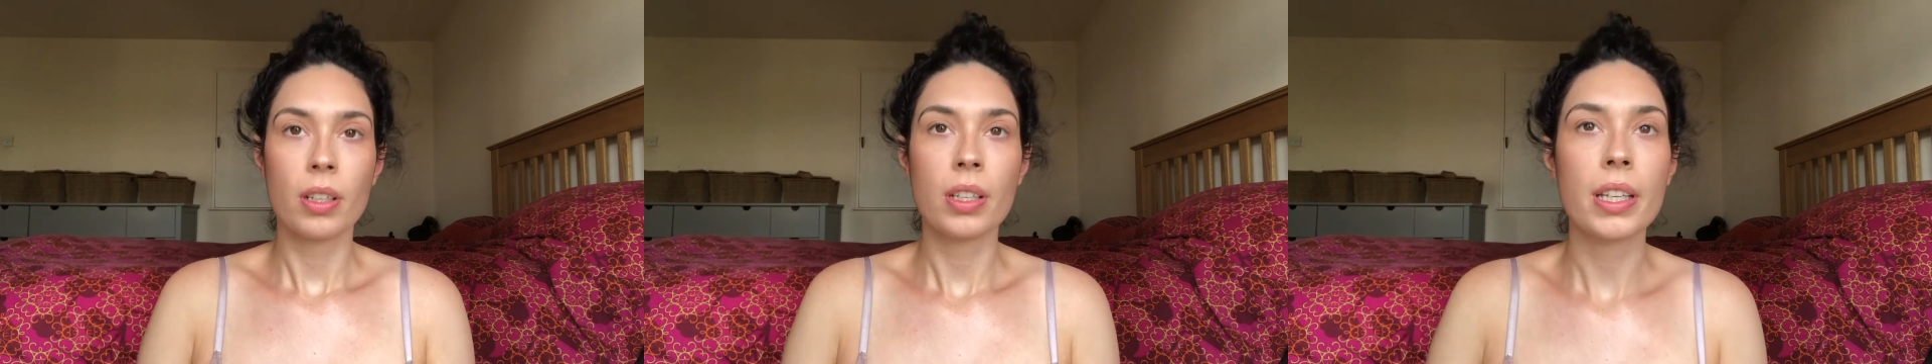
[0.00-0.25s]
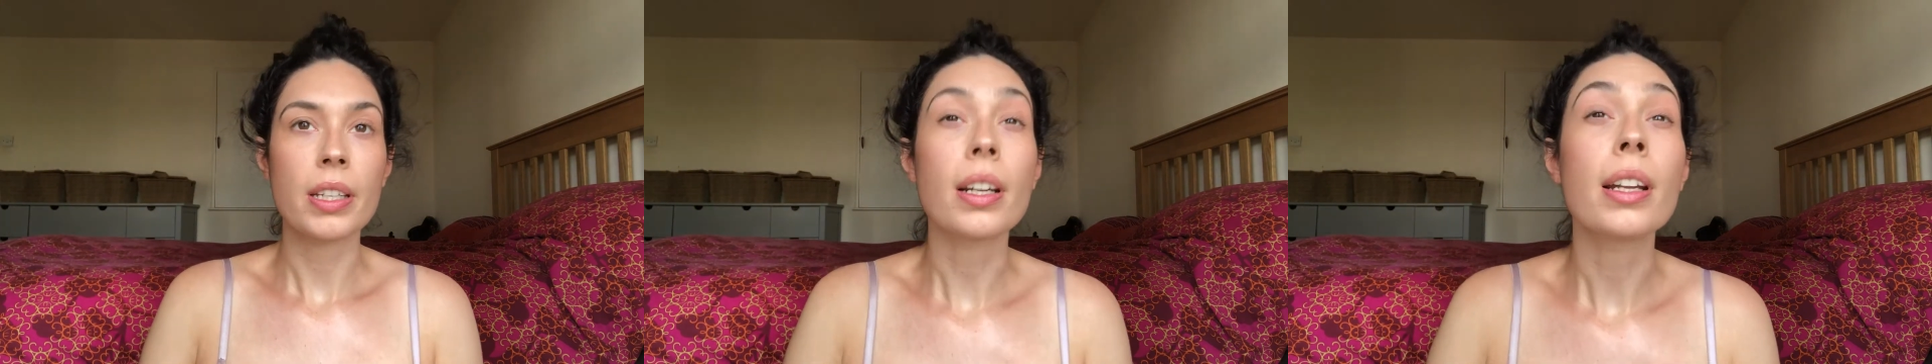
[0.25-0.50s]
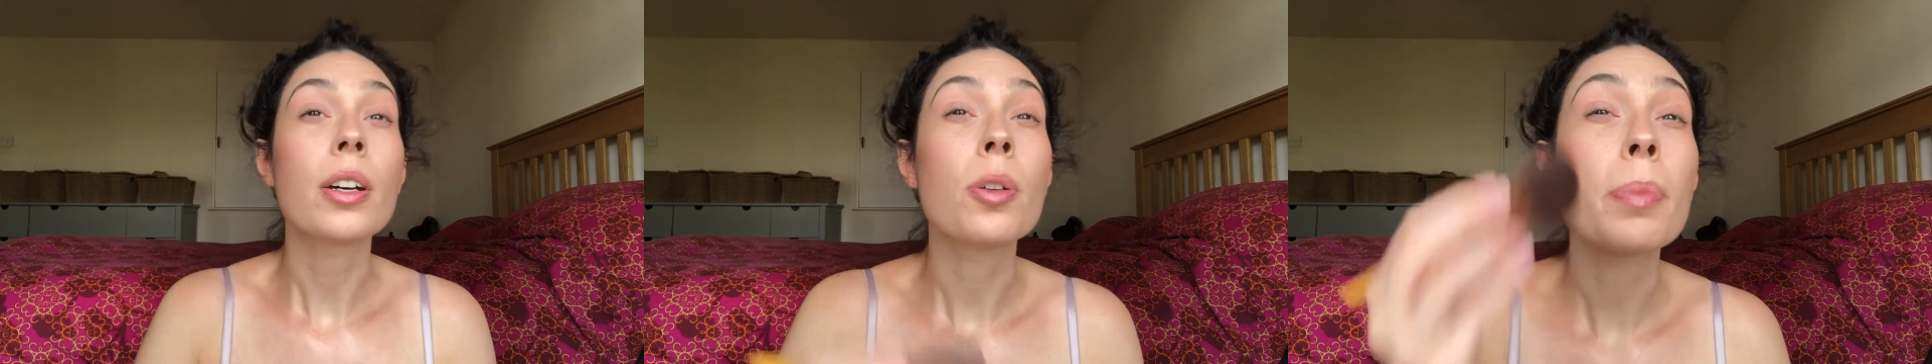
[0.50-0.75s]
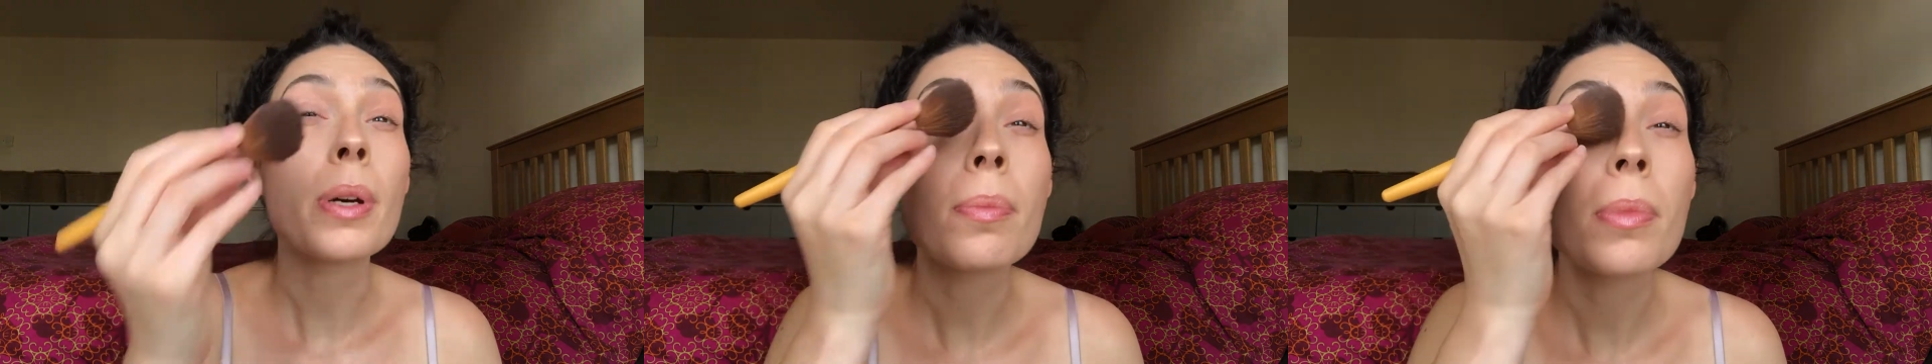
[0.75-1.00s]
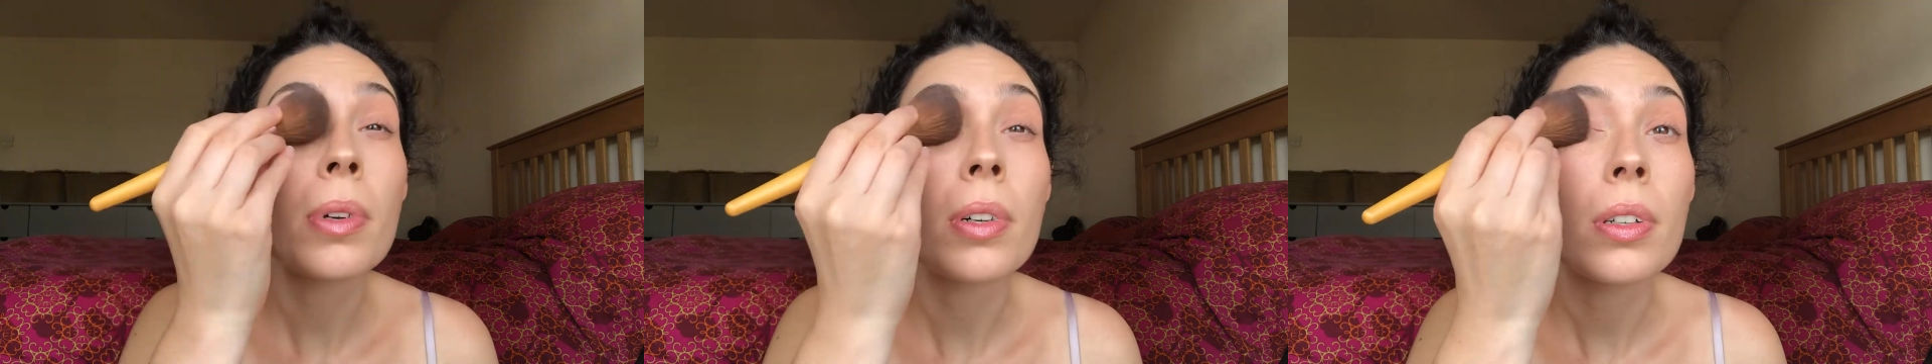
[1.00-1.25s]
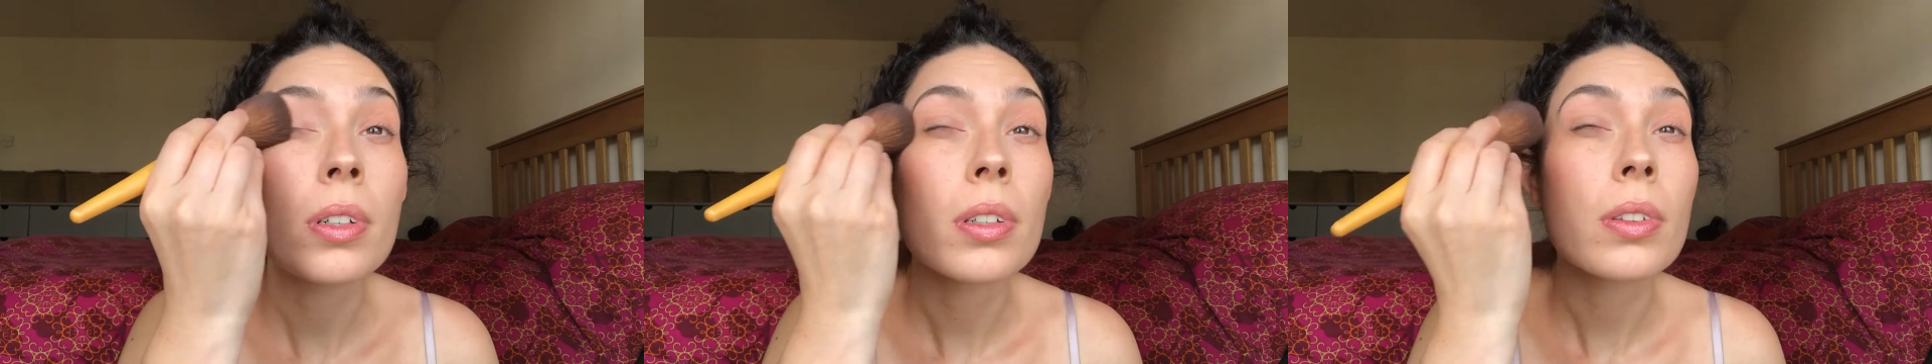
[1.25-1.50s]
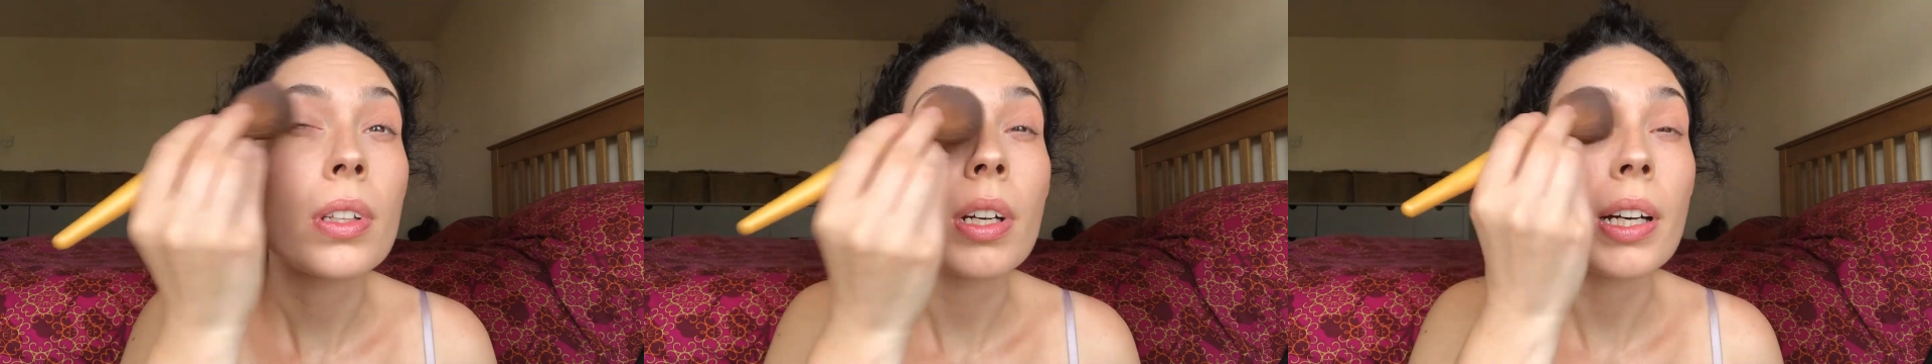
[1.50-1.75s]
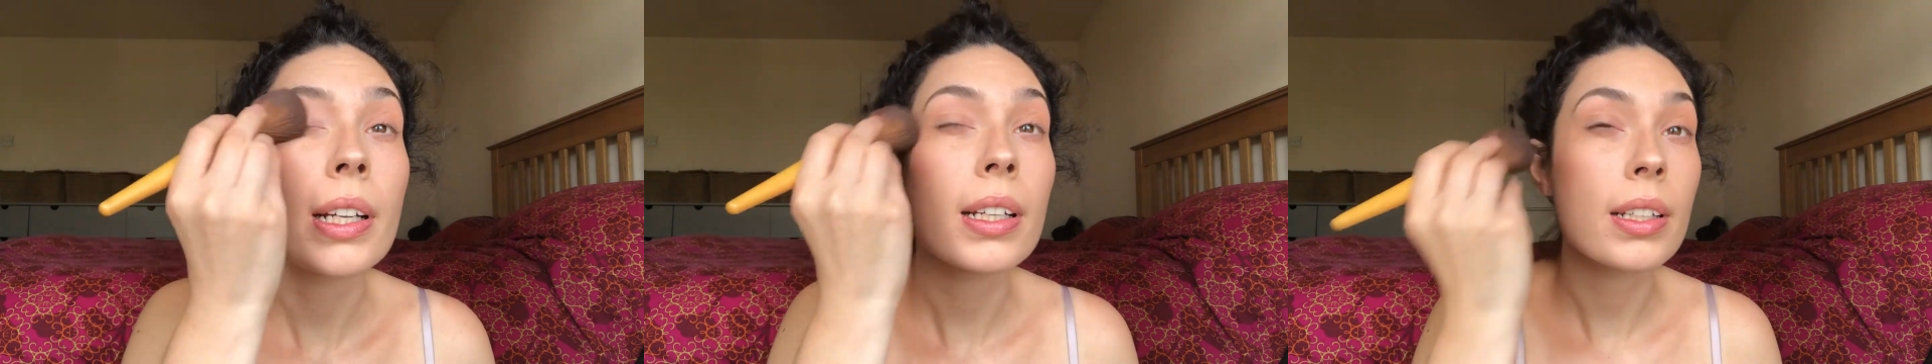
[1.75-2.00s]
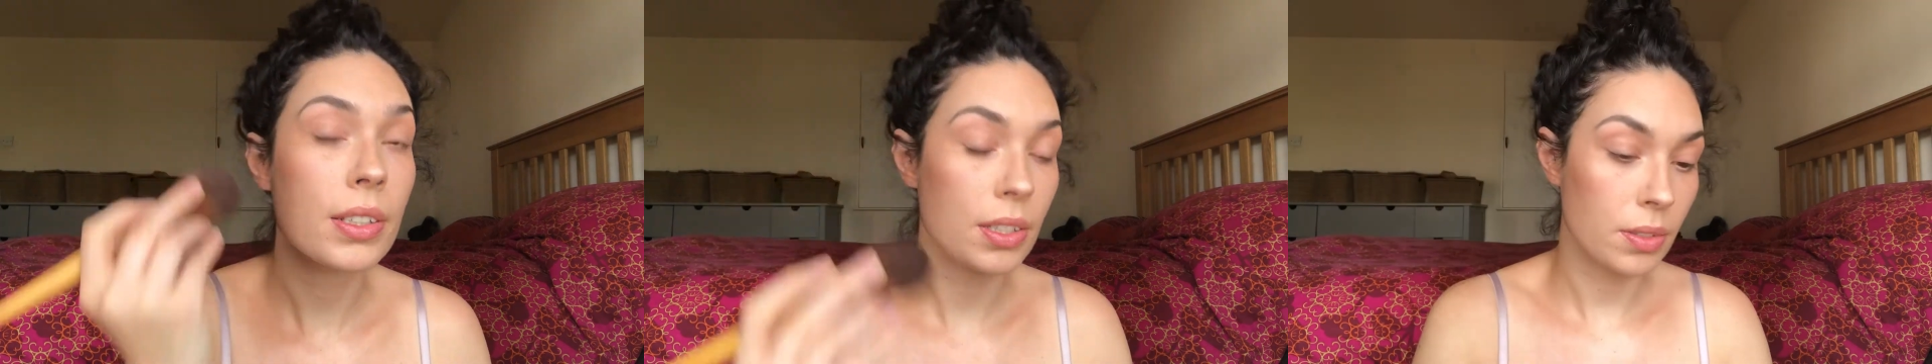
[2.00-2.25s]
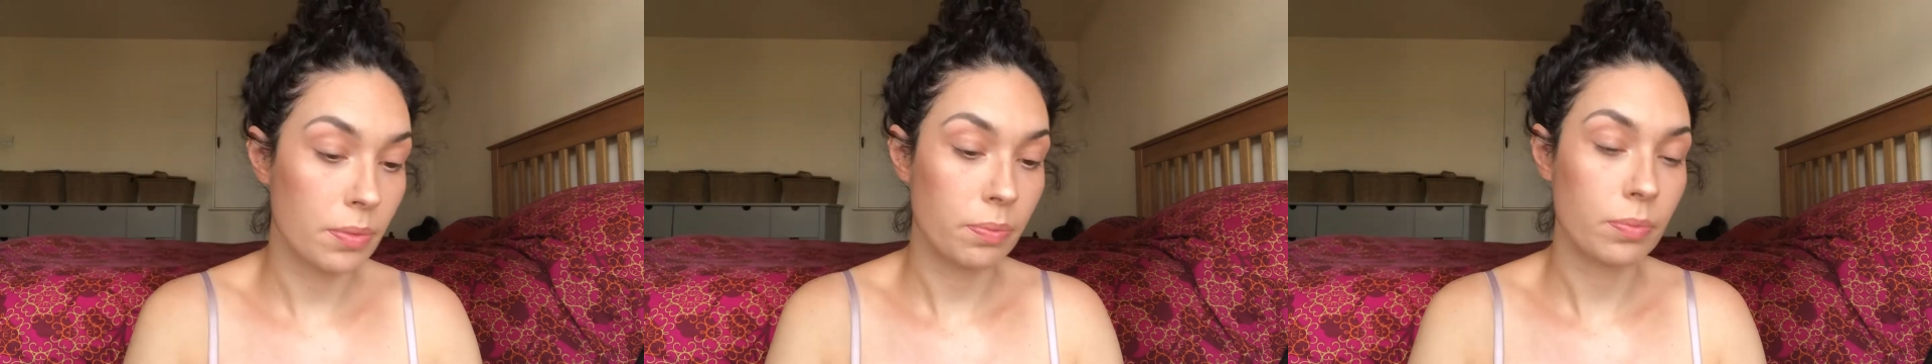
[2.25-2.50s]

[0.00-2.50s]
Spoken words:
I need a little bit more on the eyelids.